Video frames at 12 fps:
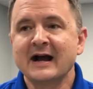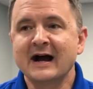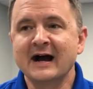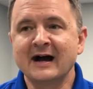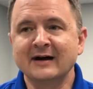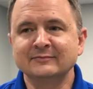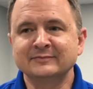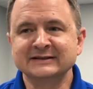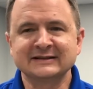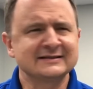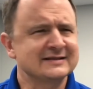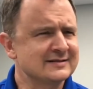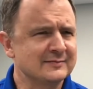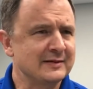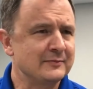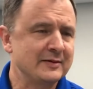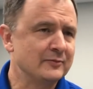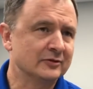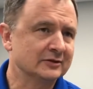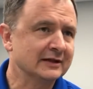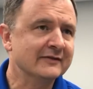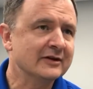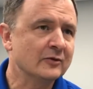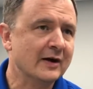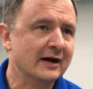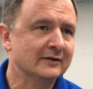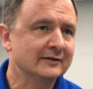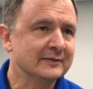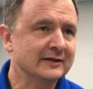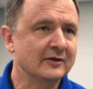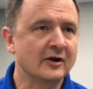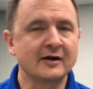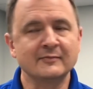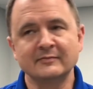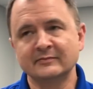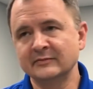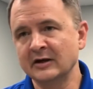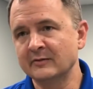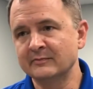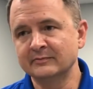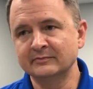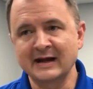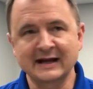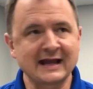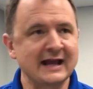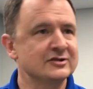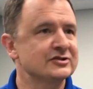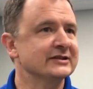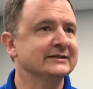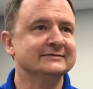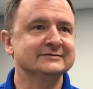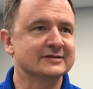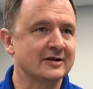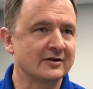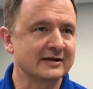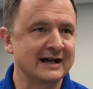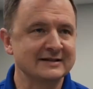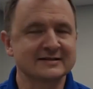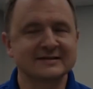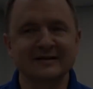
Um, but that doesn't mean people are living well. I mean, they're on you know medications and all kinds of